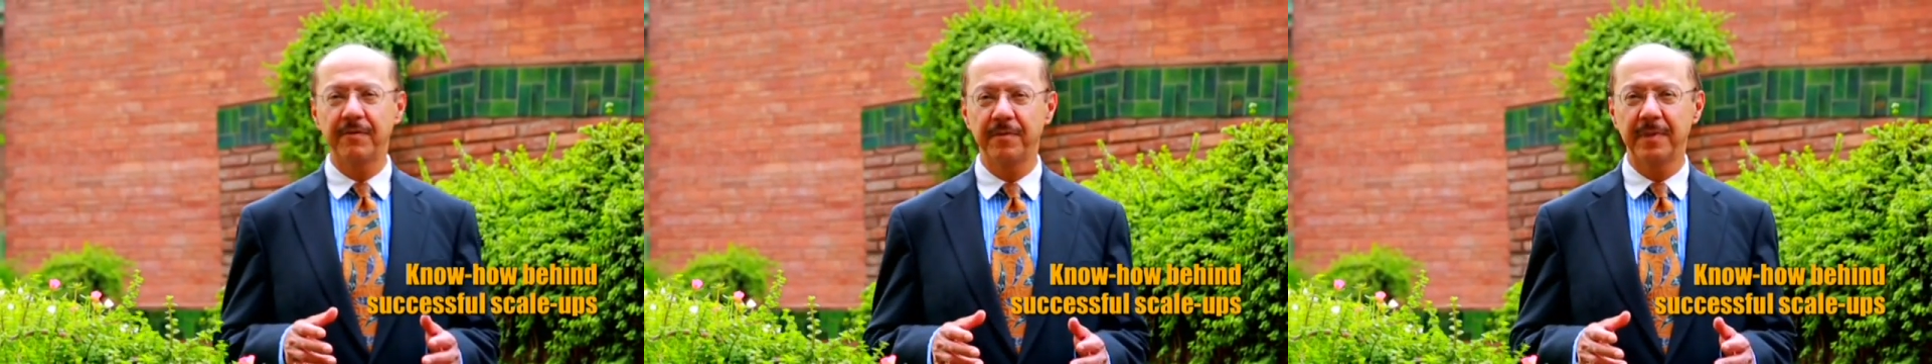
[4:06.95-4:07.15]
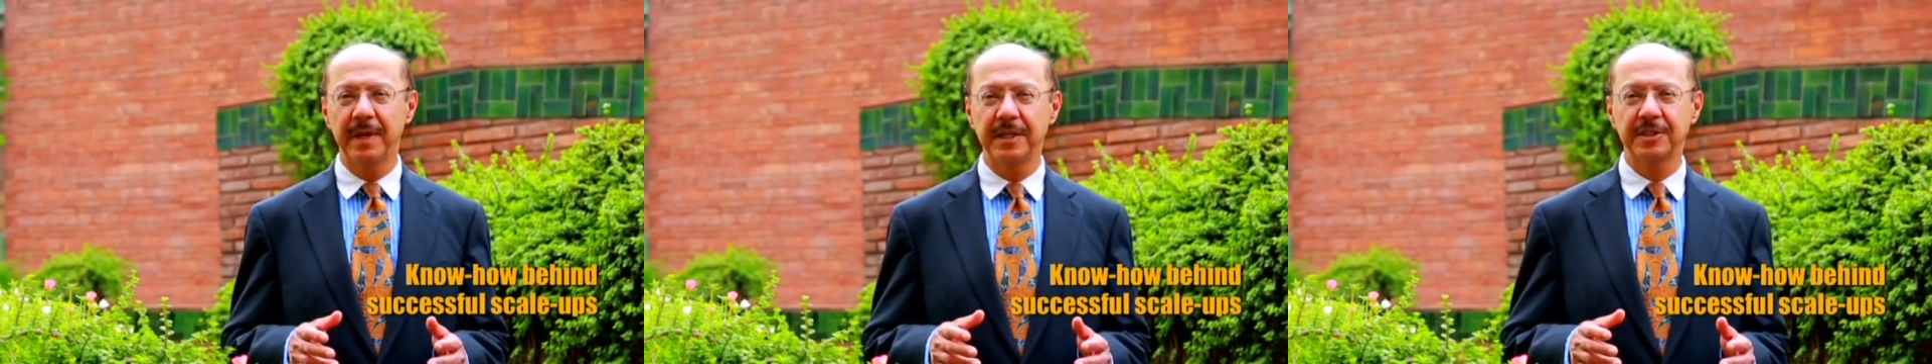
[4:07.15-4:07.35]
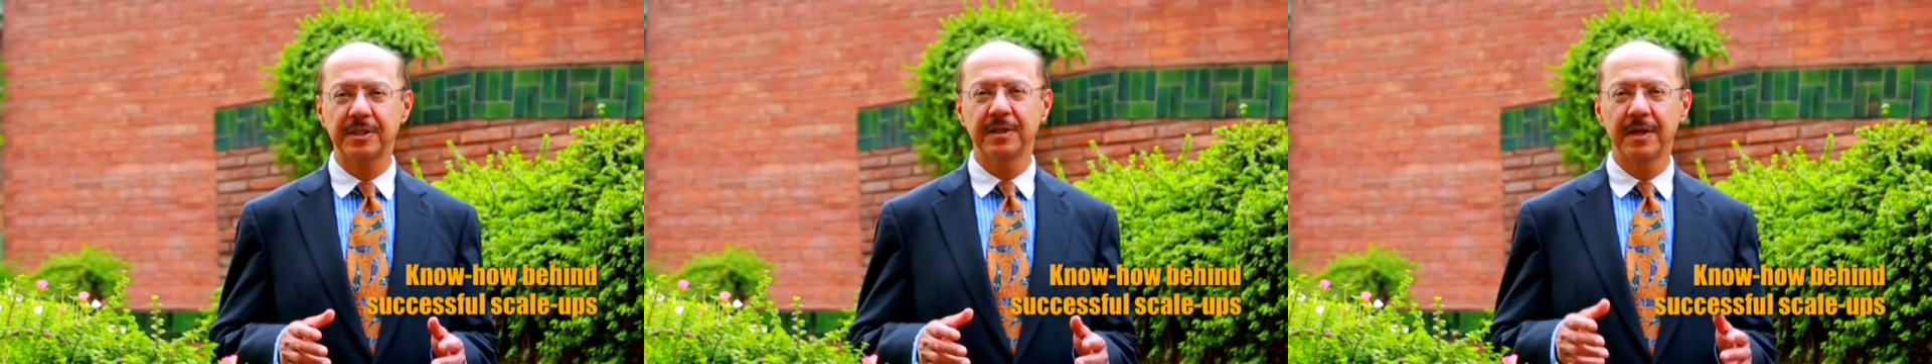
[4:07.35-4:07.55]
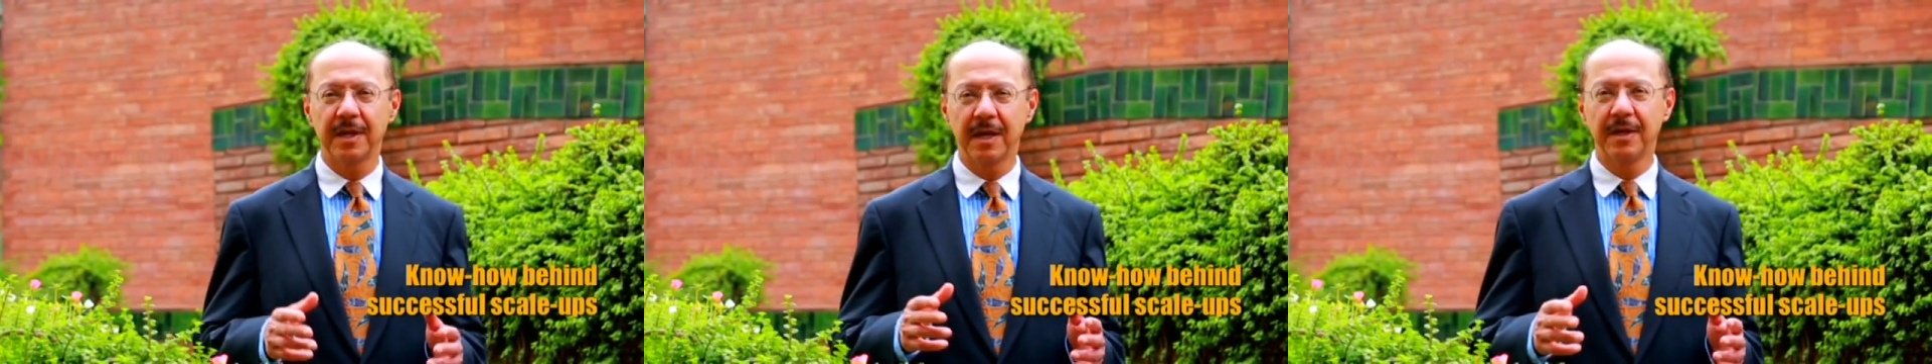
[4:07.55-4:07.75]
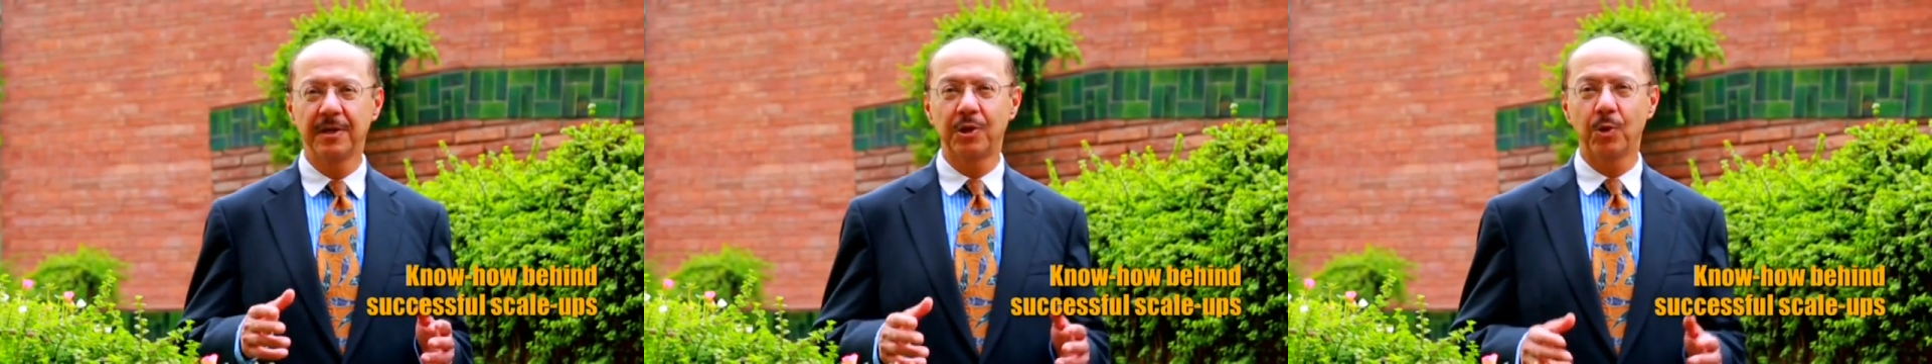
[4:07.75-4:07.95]

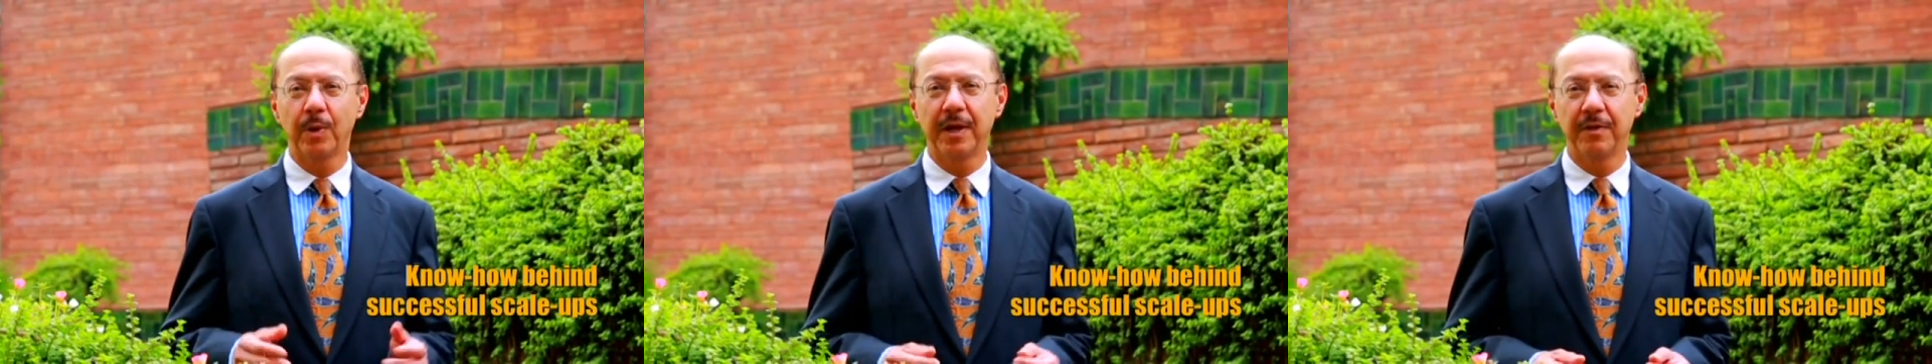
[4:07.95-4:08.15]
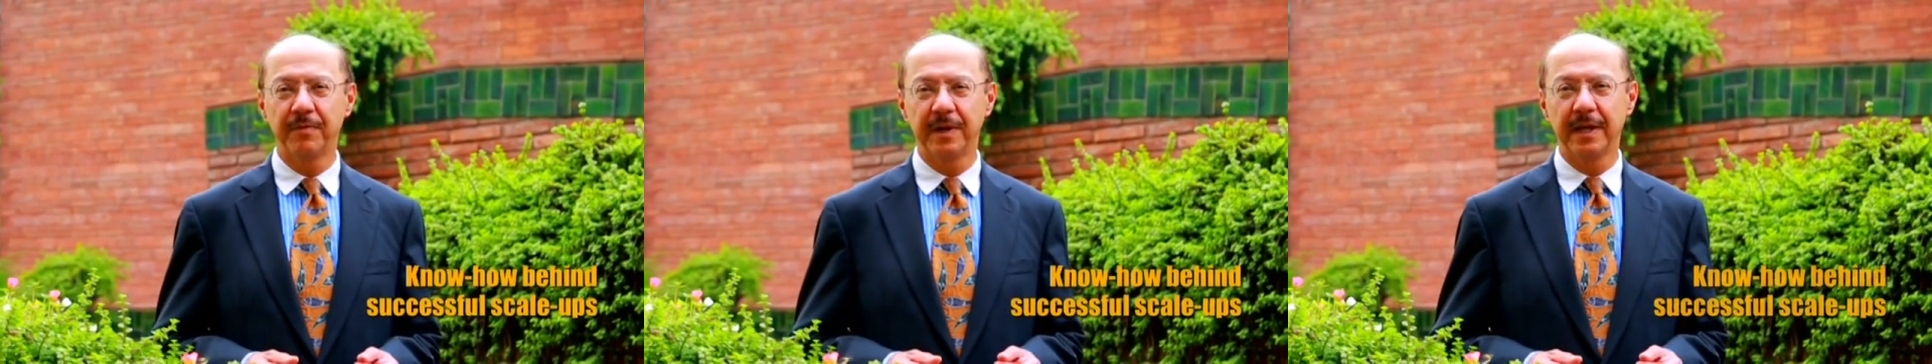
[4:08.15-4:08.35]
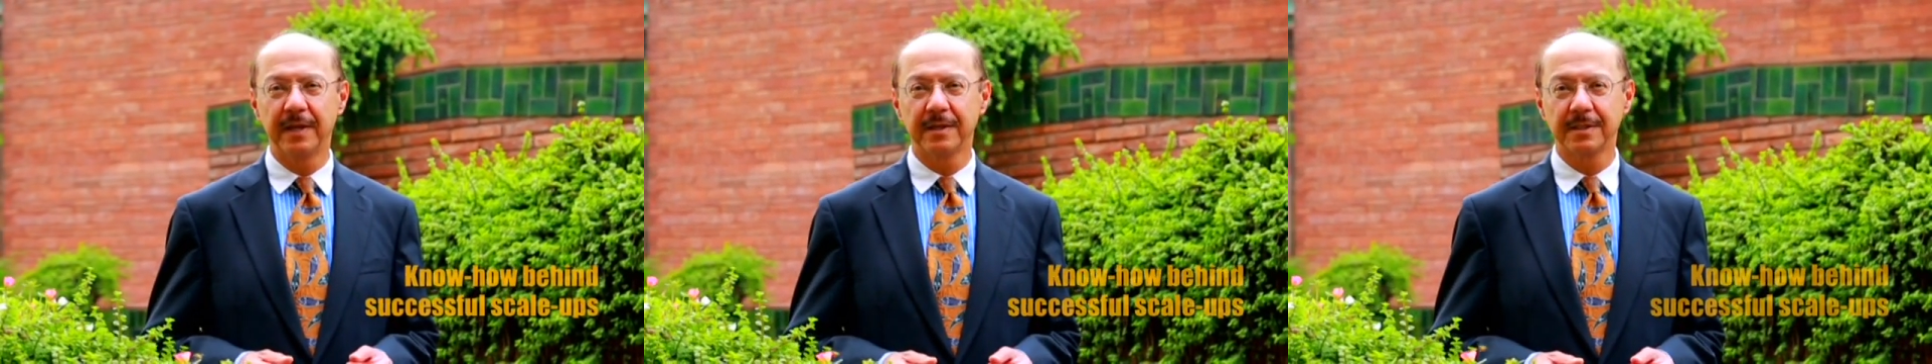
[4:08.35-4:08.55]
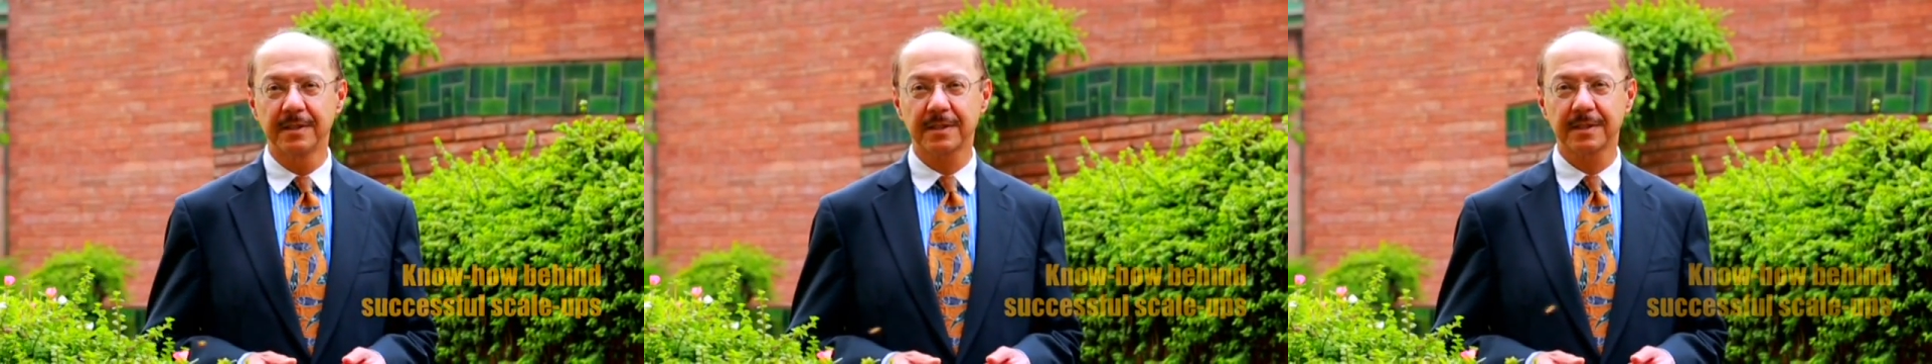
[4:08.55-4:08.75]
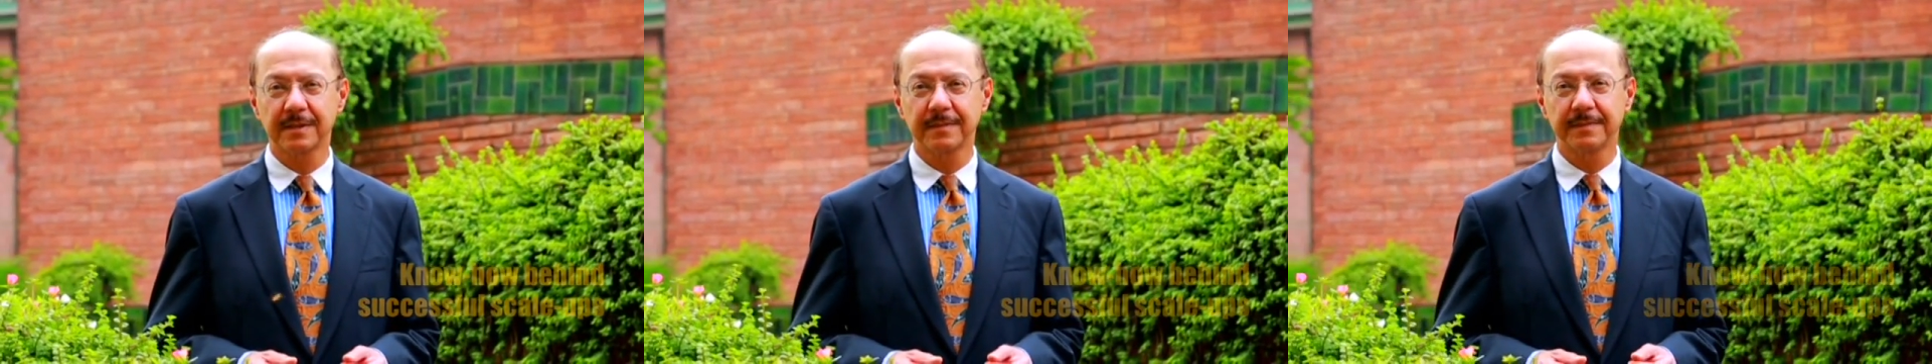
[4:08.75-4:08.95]
information to
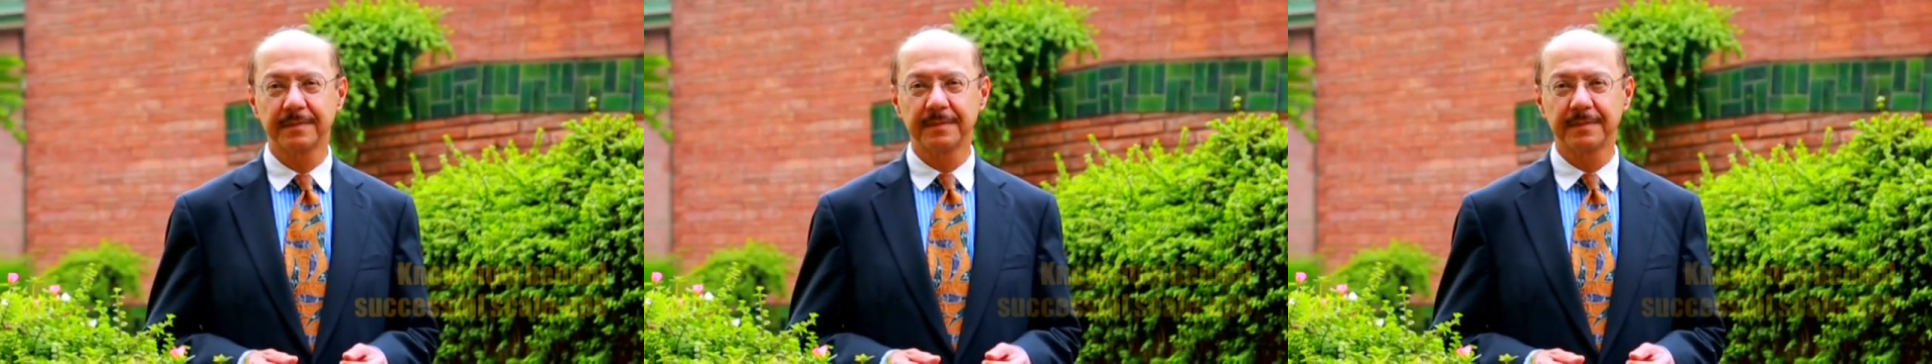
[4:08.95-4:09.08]
innovators.